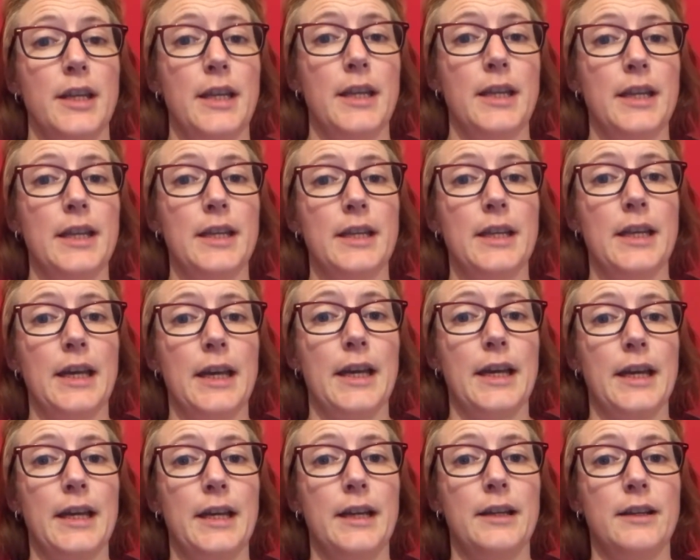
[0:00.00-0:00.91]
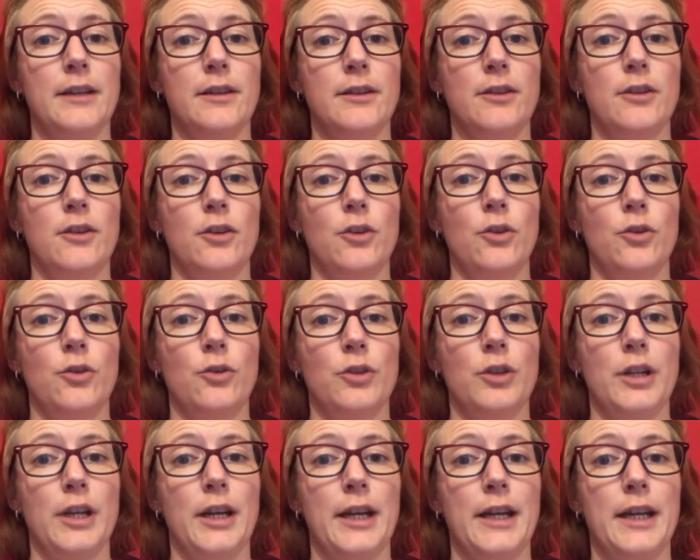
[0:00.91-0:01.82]
it can,
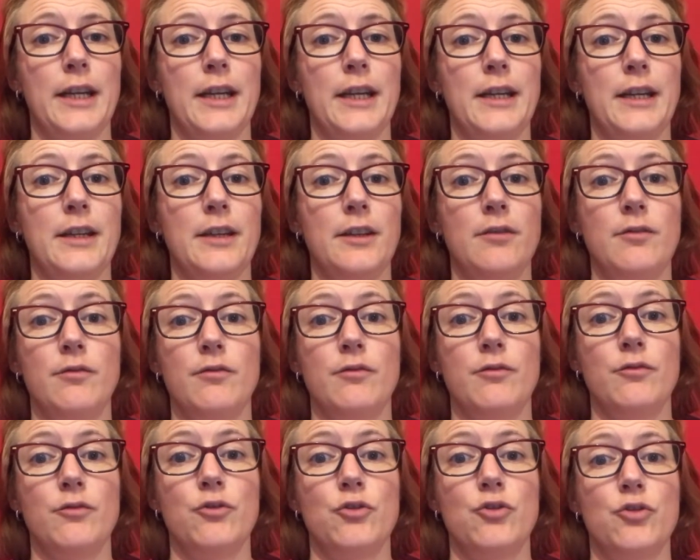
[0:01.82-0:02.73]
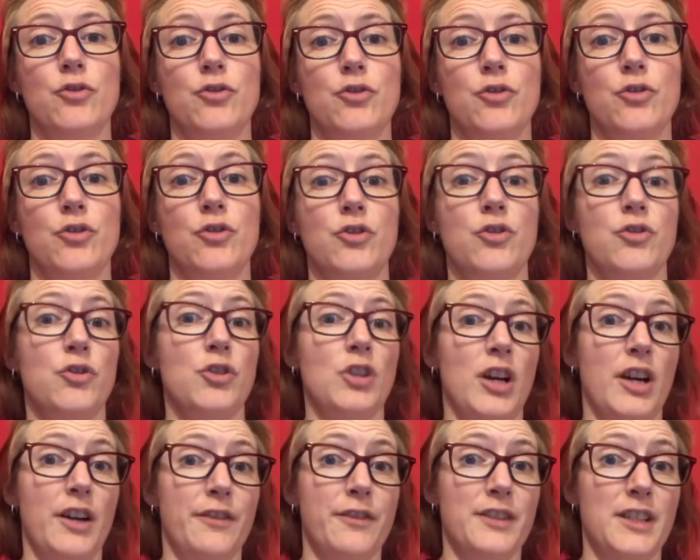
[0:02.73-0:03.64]
on a
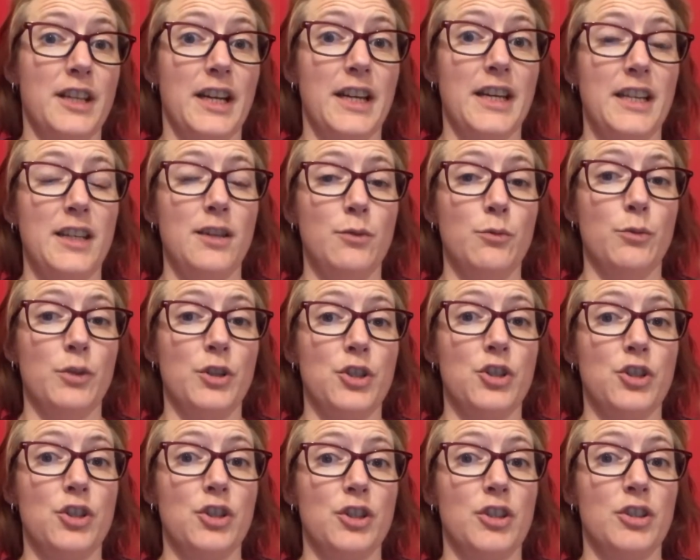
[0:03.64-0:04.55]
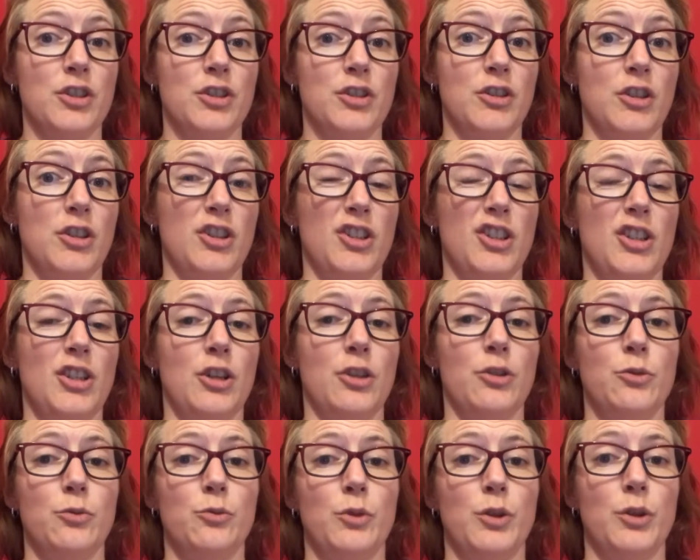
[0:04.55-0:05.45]
tough day, which you
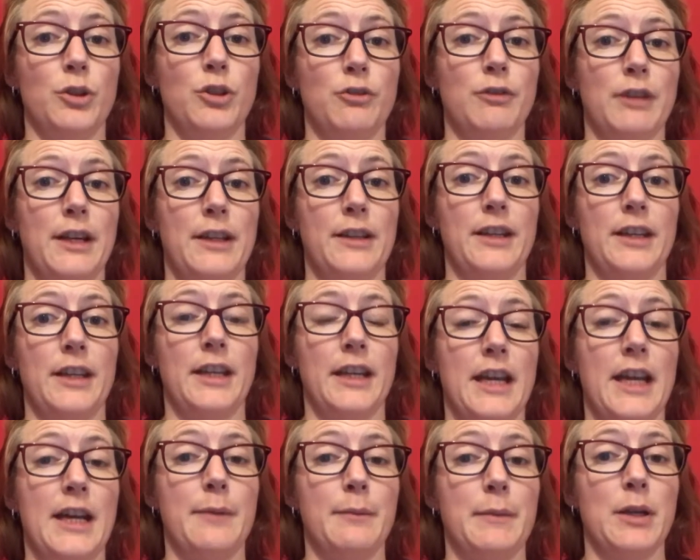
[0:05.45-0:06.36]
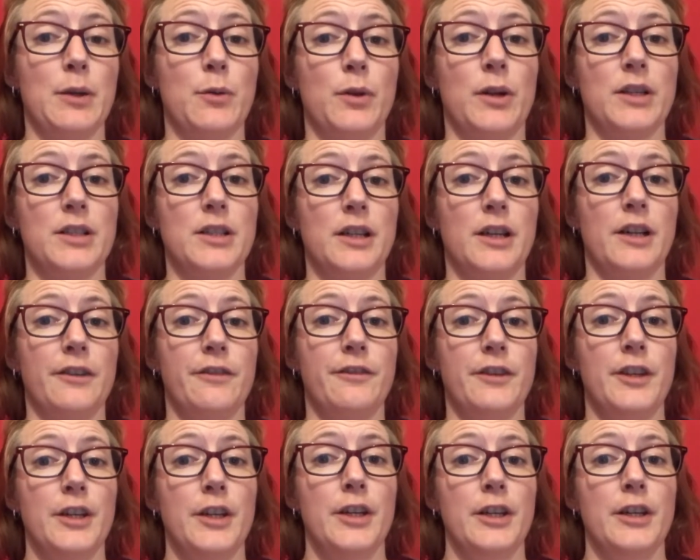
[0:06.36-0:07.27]
know, while you're out there it can be quite
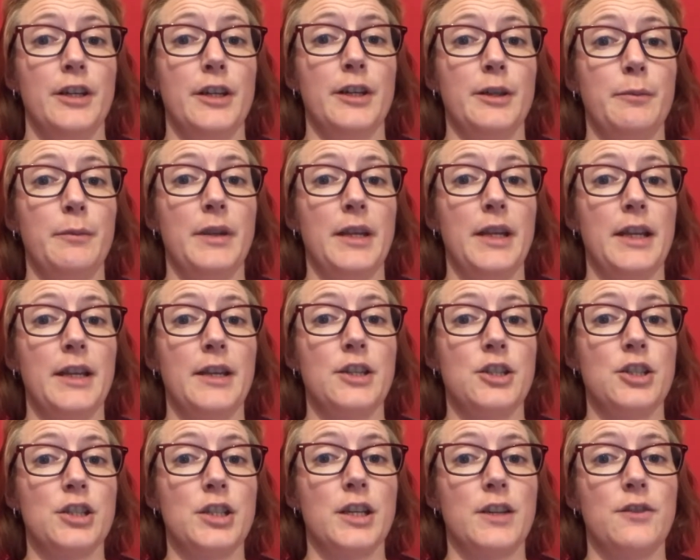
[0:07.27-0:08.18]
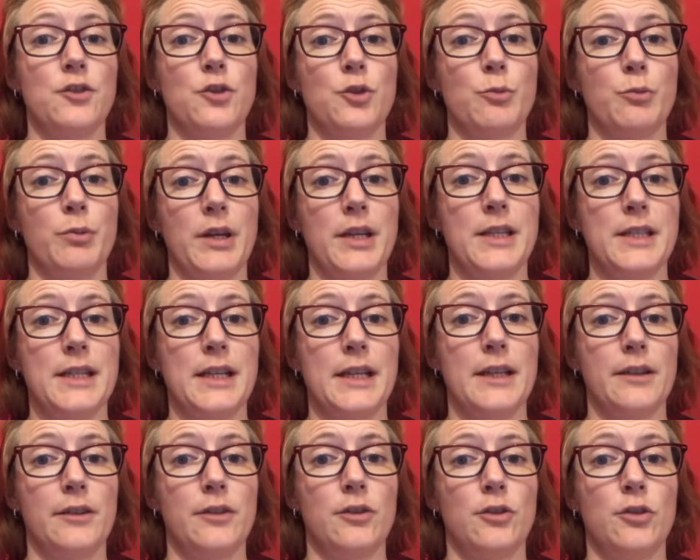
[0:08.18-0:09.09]
tough, it just gives you a
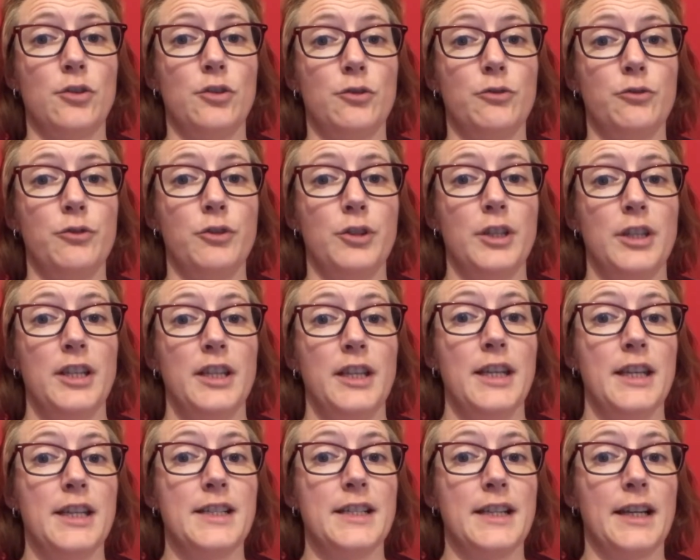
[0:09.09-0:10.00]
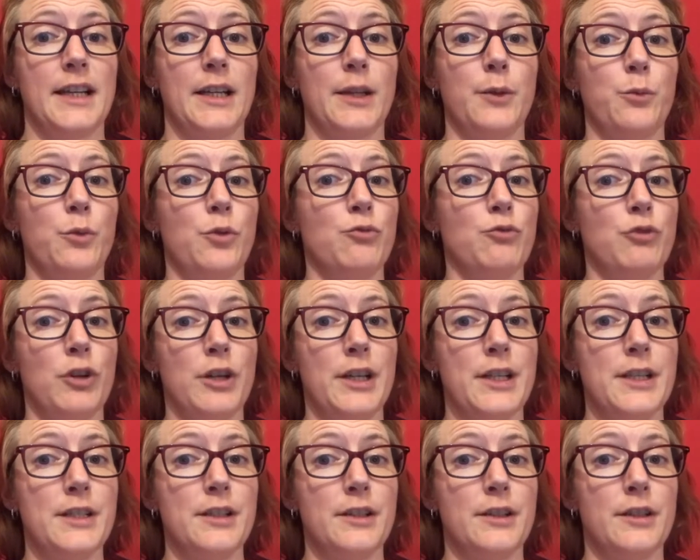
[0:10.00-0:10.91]
breakdown of exactly what
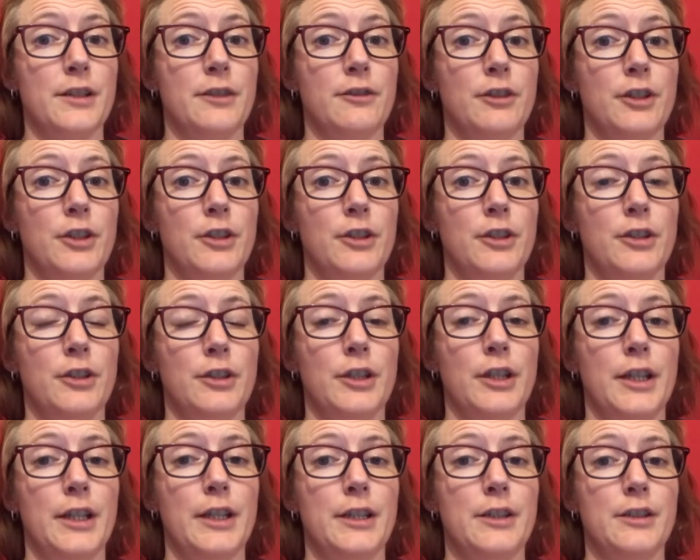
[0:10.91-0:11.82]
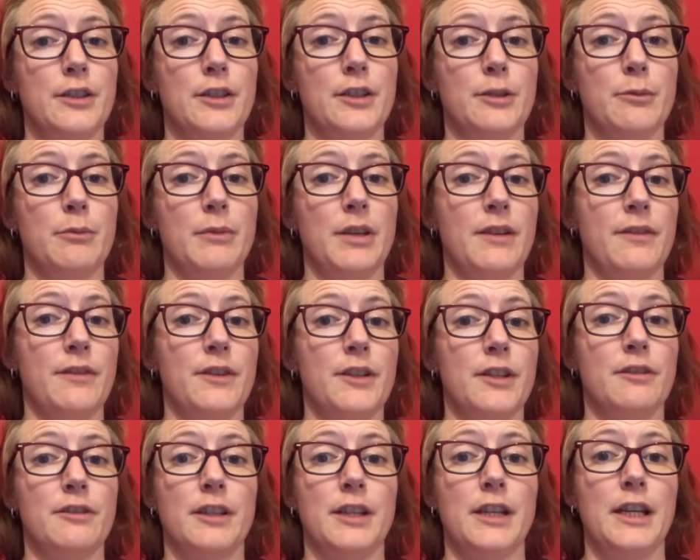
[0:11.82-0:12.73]
rides there are, and if
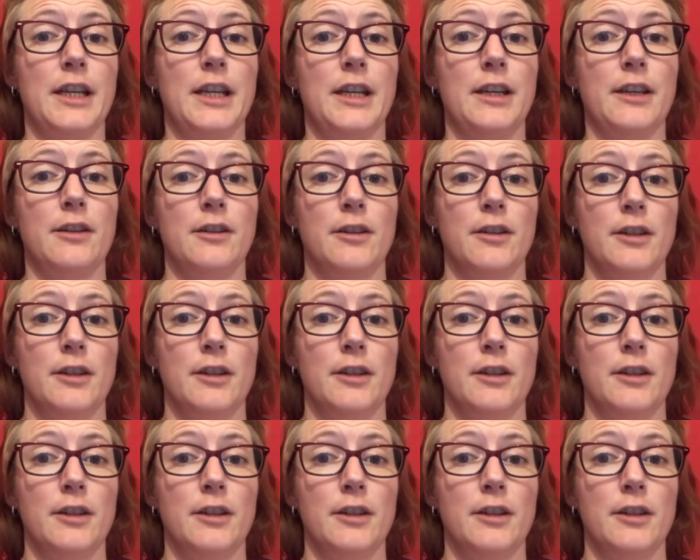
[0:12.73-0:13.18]
there are any